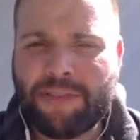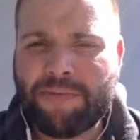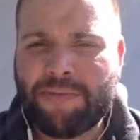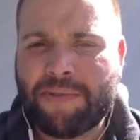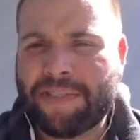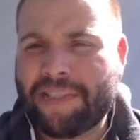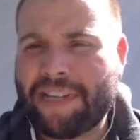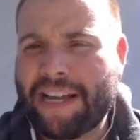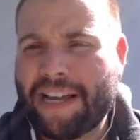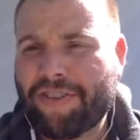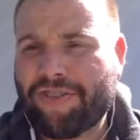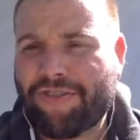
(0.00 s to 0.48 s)

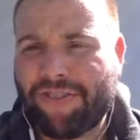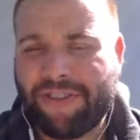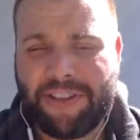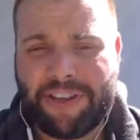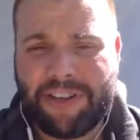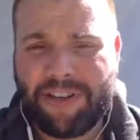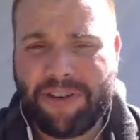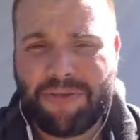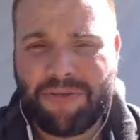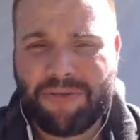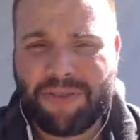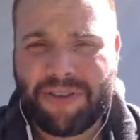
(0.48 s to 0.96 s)
one's
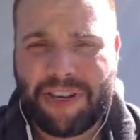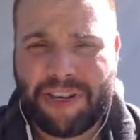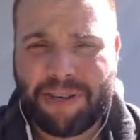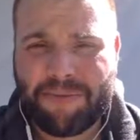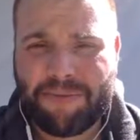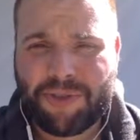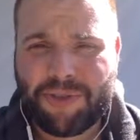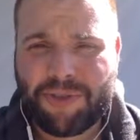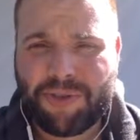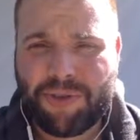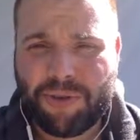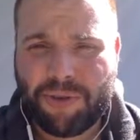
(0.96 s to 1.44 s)
actually no
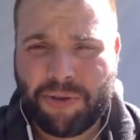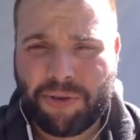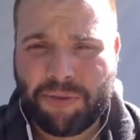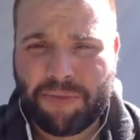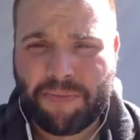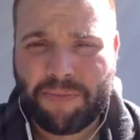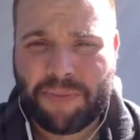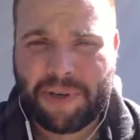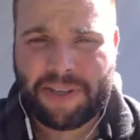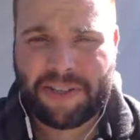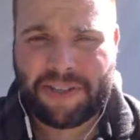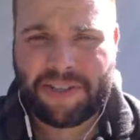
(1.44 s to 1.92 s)
time
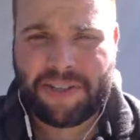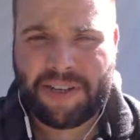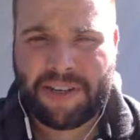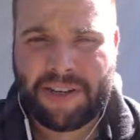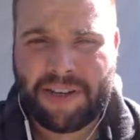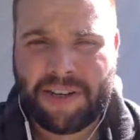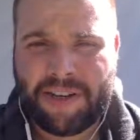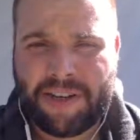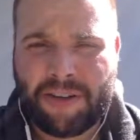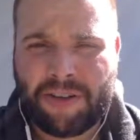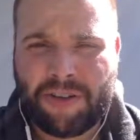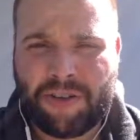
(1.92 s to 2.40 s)
soon, but
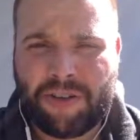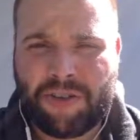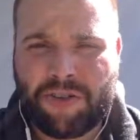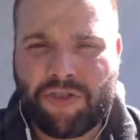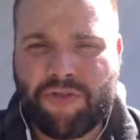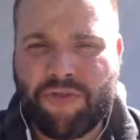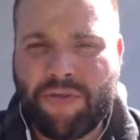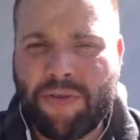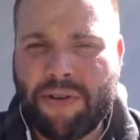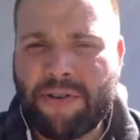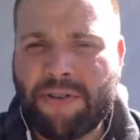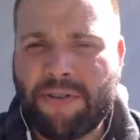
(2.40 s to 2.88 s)

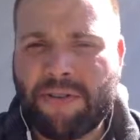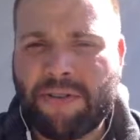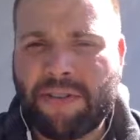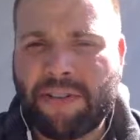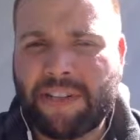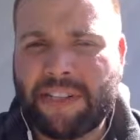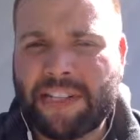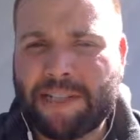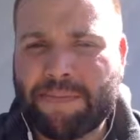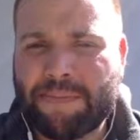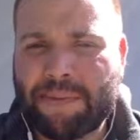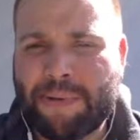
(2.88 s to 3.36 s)
Toronto to
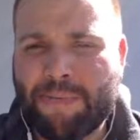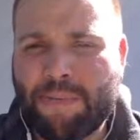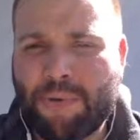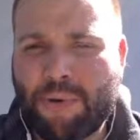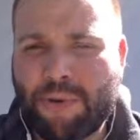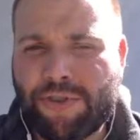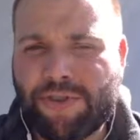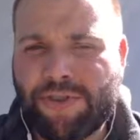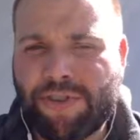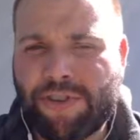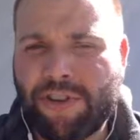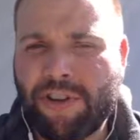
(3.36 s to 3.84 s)
Lisbon,
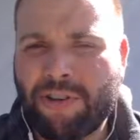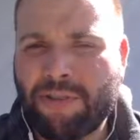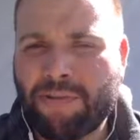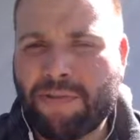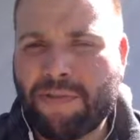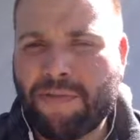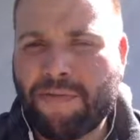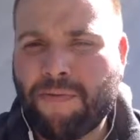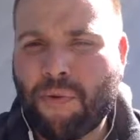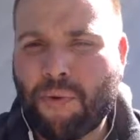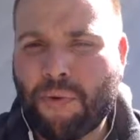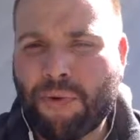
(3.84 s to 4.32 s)
Portugal
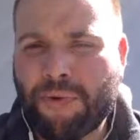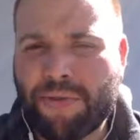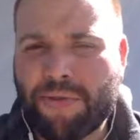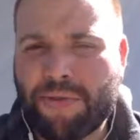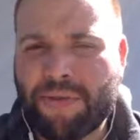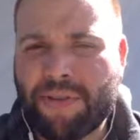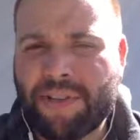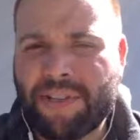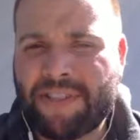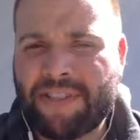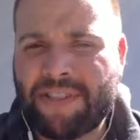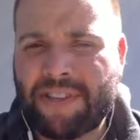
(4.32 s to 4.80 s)
for
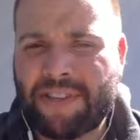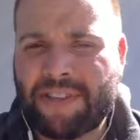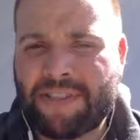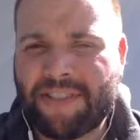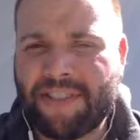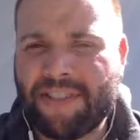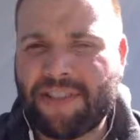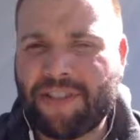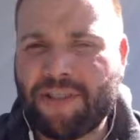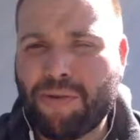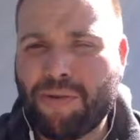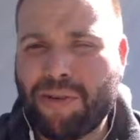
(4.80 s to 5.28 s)

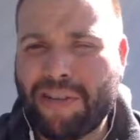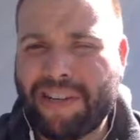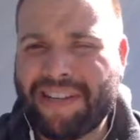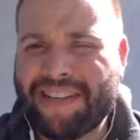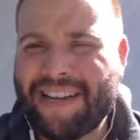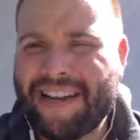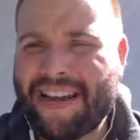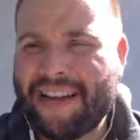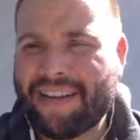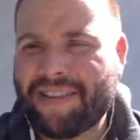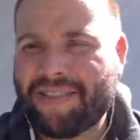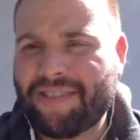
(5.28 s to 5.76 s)
$436 including
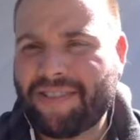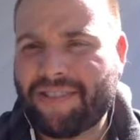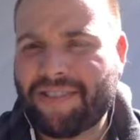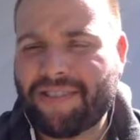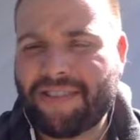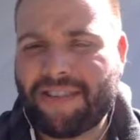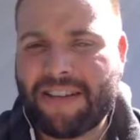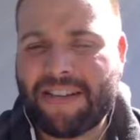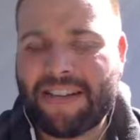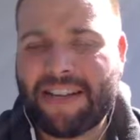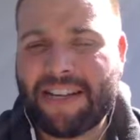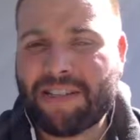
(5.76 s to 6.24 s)

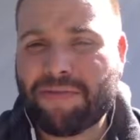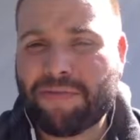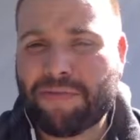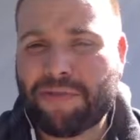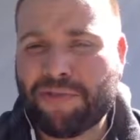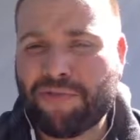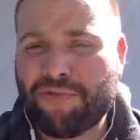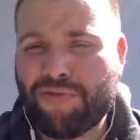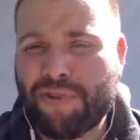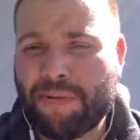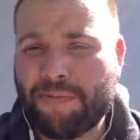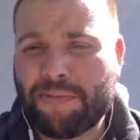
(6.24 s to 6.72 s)
taxes. And that's
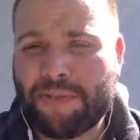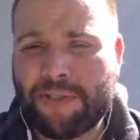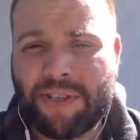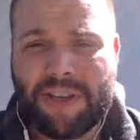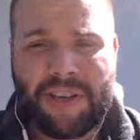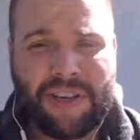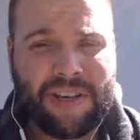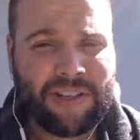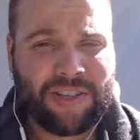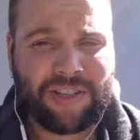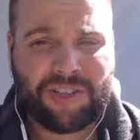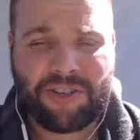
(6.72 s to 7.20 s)
for trips
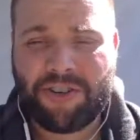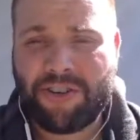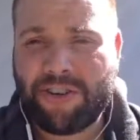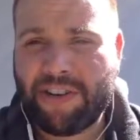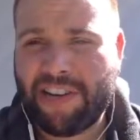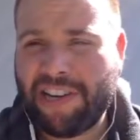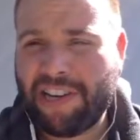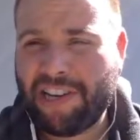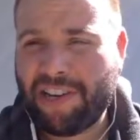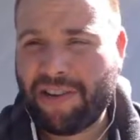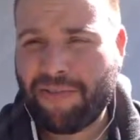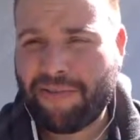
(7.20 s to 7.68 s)

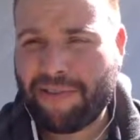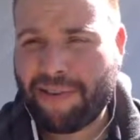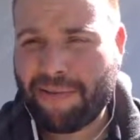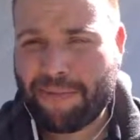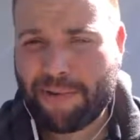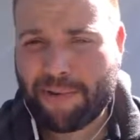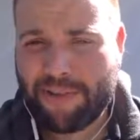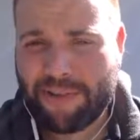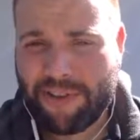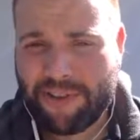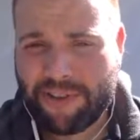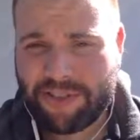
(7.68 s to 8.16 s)
starting
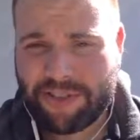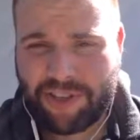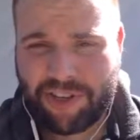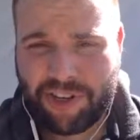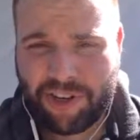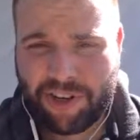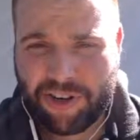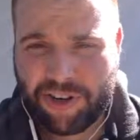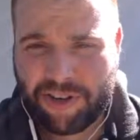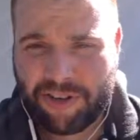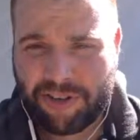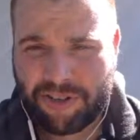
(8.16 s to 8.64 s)
November this
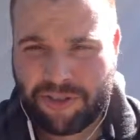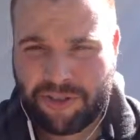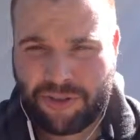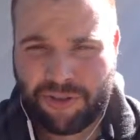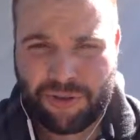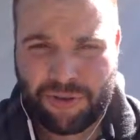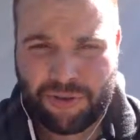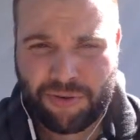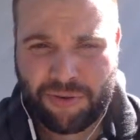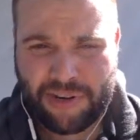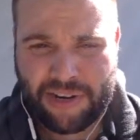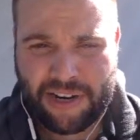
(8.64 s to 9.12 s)
year
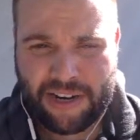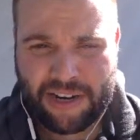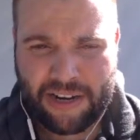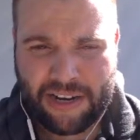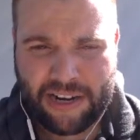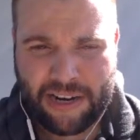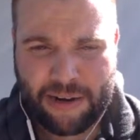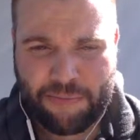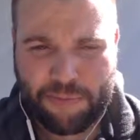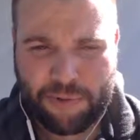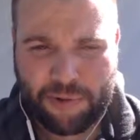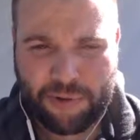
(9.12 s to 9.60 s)
to
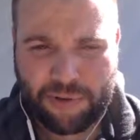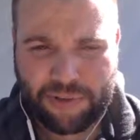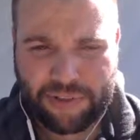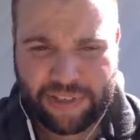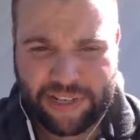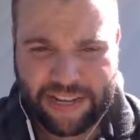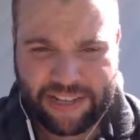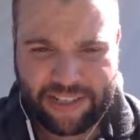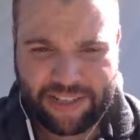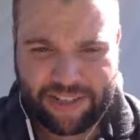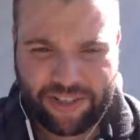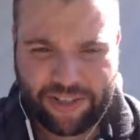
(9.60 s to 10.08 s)
April
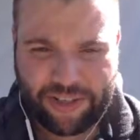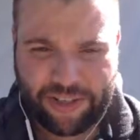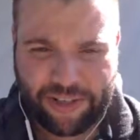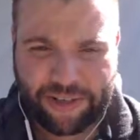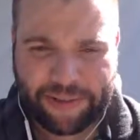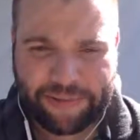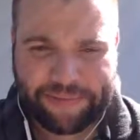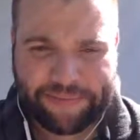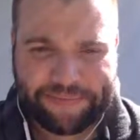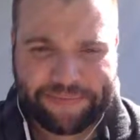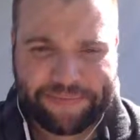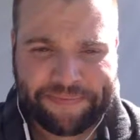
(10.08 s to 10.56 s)
next
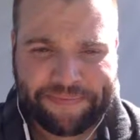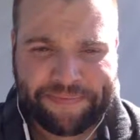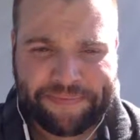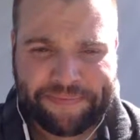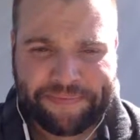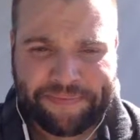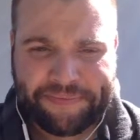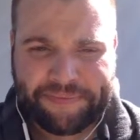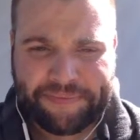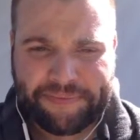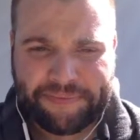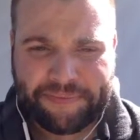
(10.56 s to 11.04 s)
year.
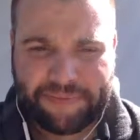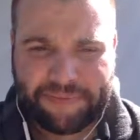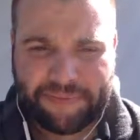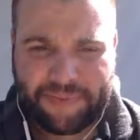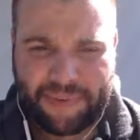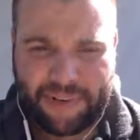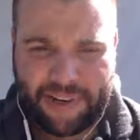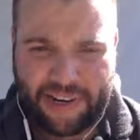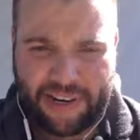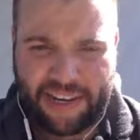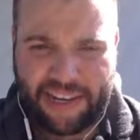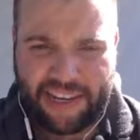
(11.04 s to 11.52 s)

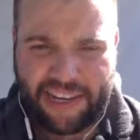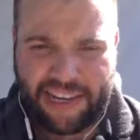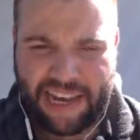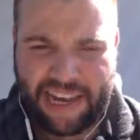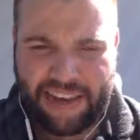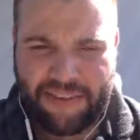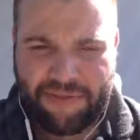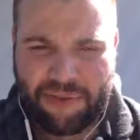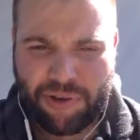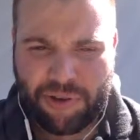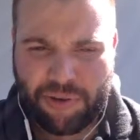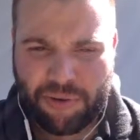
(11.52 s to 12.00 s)
And he
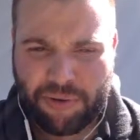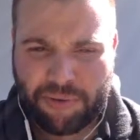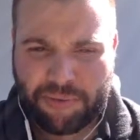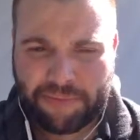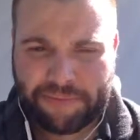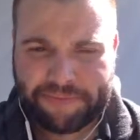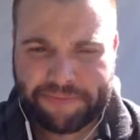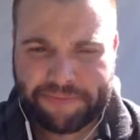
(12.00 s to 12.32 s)
gave you